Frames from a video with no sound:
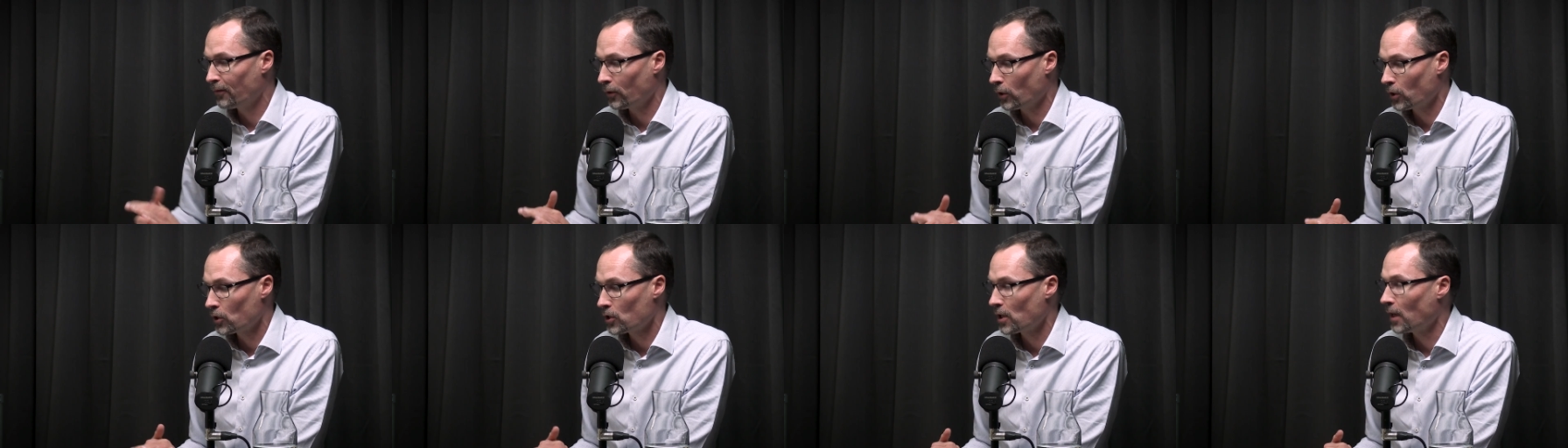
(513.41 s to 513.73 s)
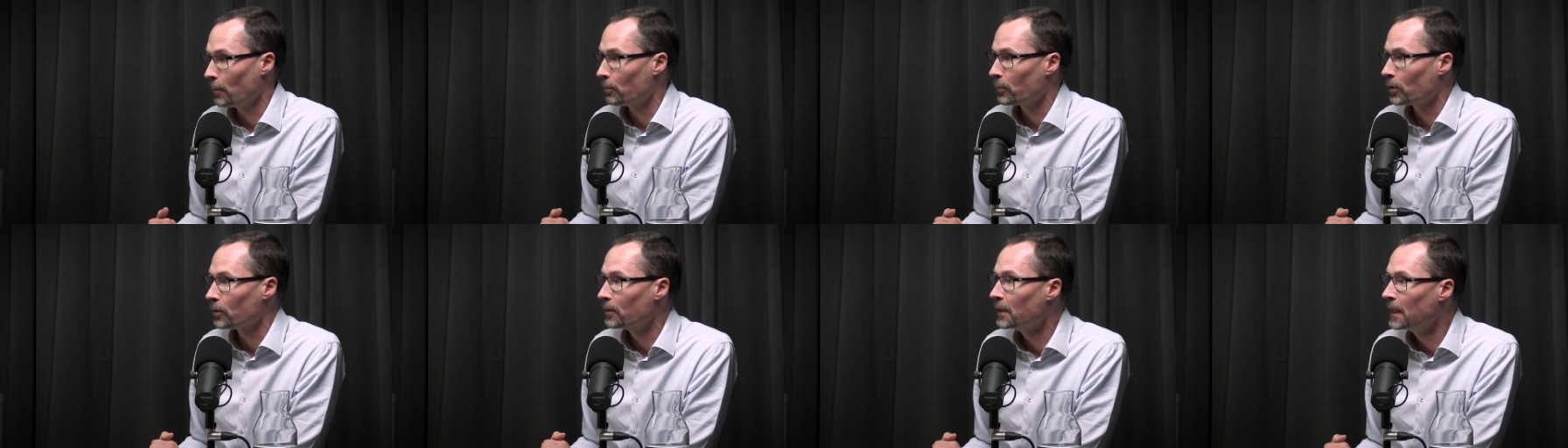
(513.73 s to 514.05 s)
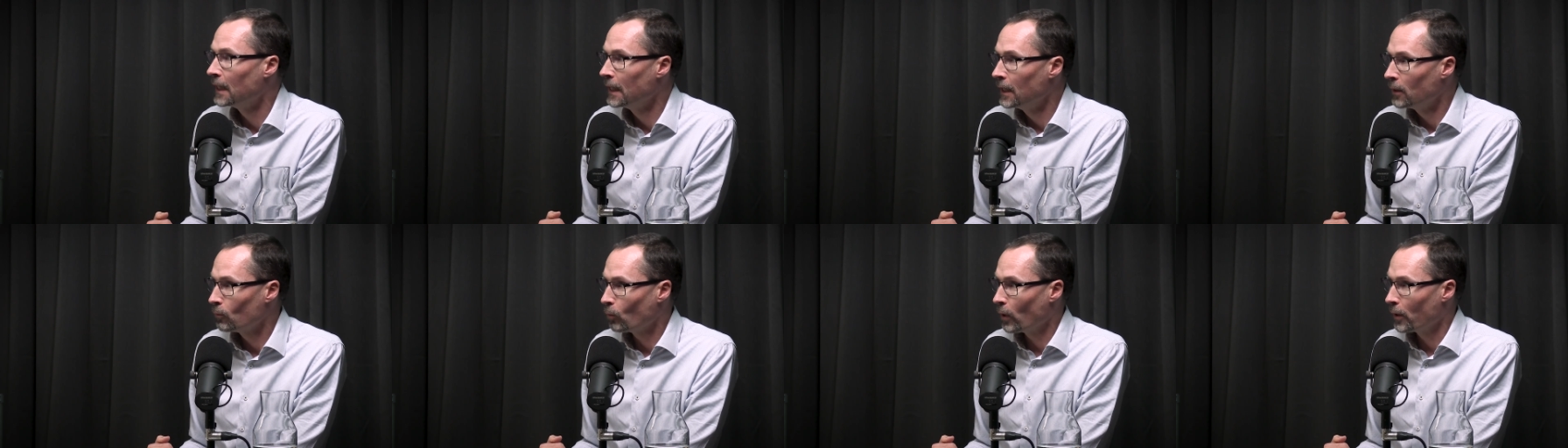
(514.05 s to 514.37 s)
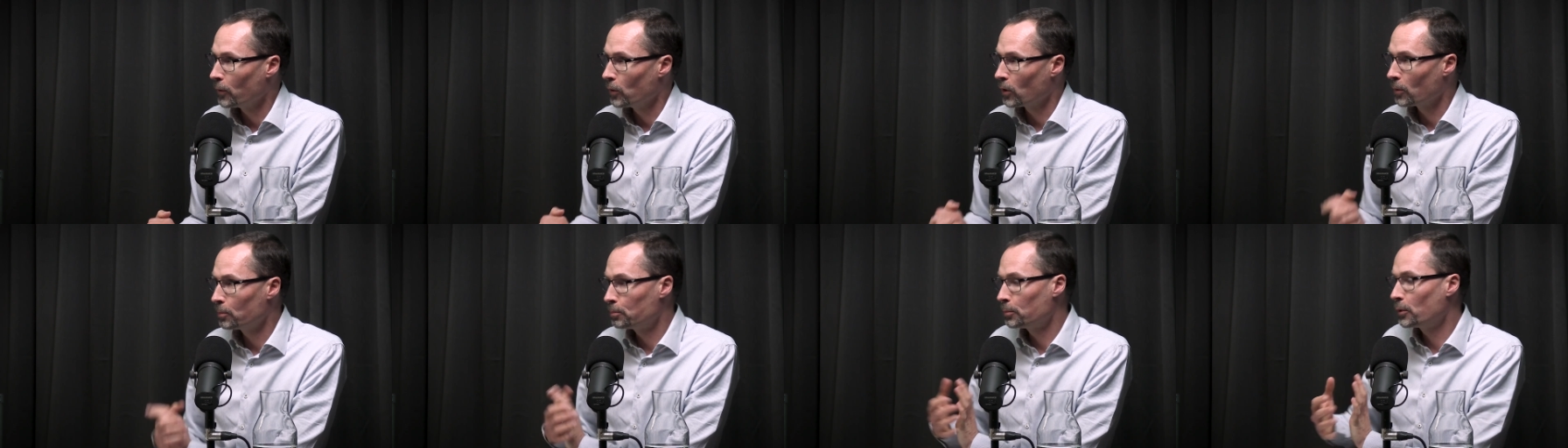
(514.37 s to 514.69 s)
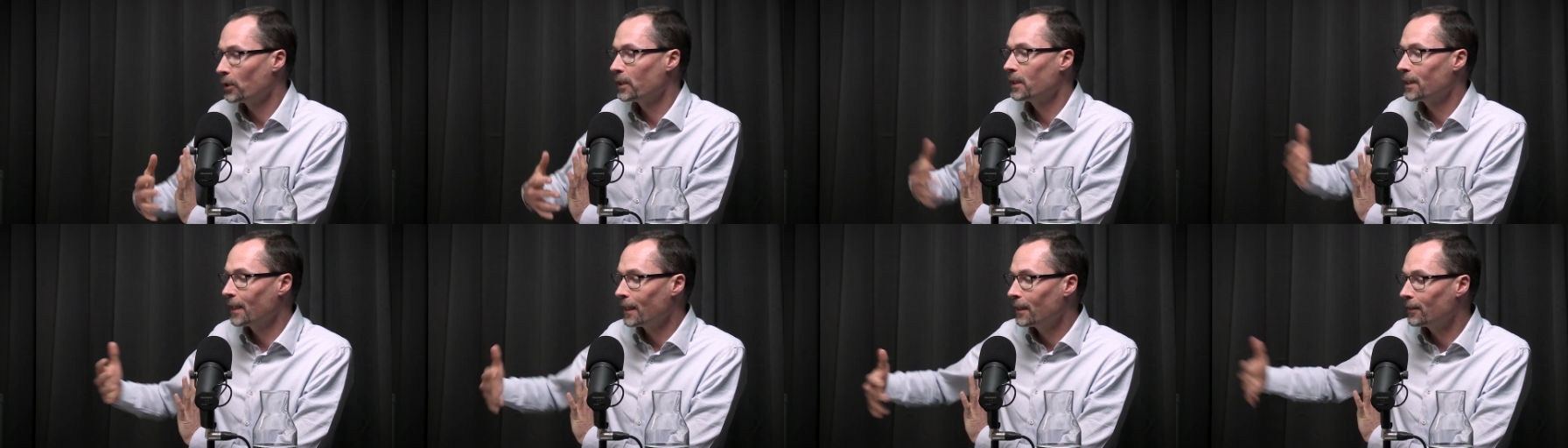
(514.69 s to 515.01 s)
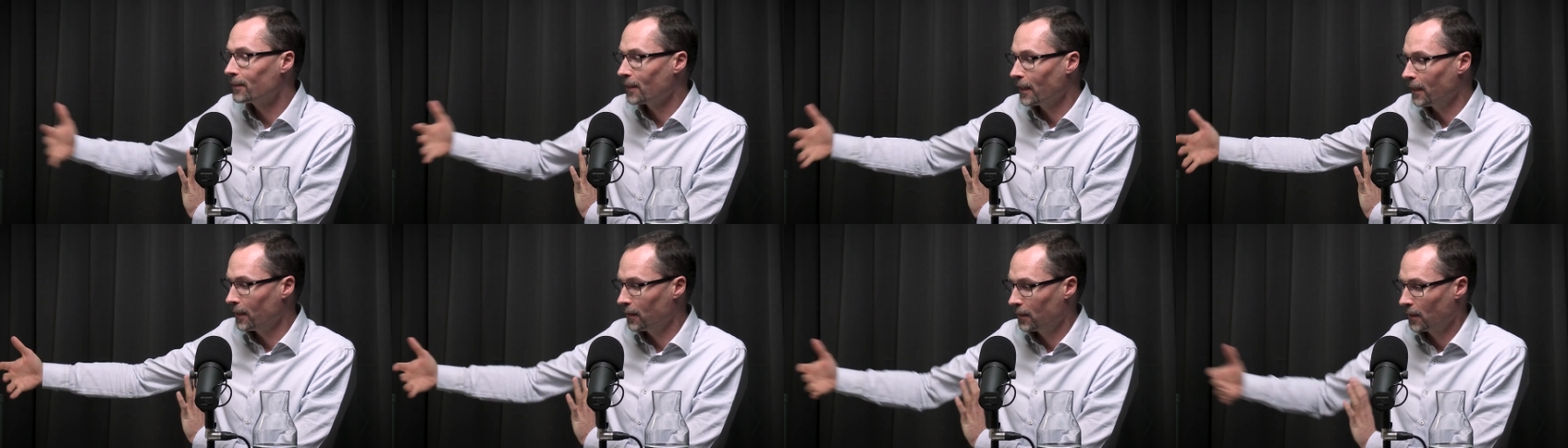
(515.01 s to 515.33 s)
for example, where you're
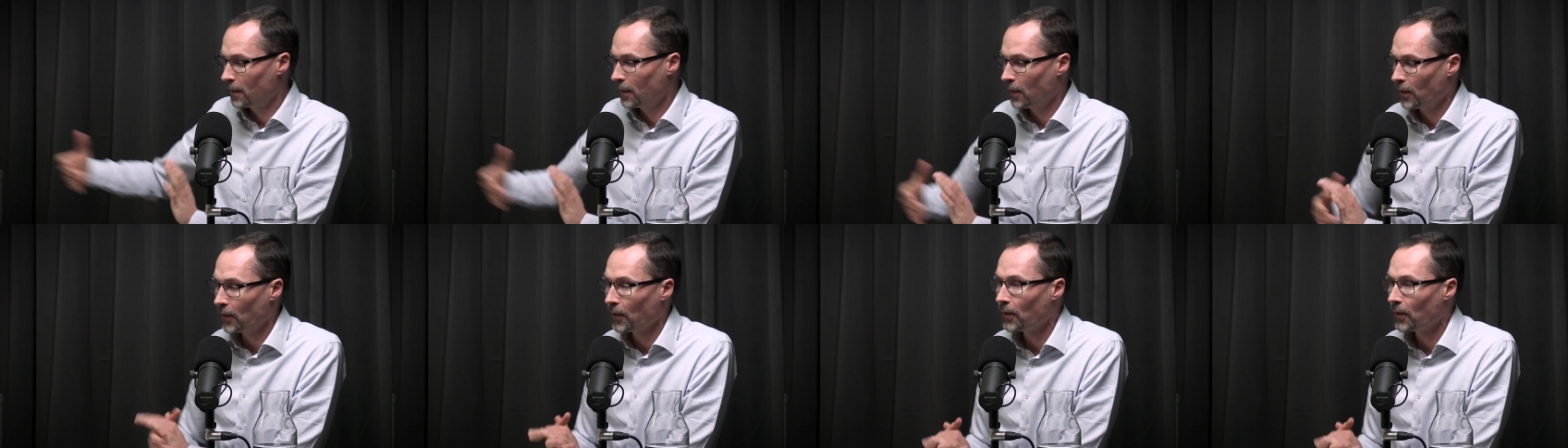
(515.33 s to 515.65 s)
predicting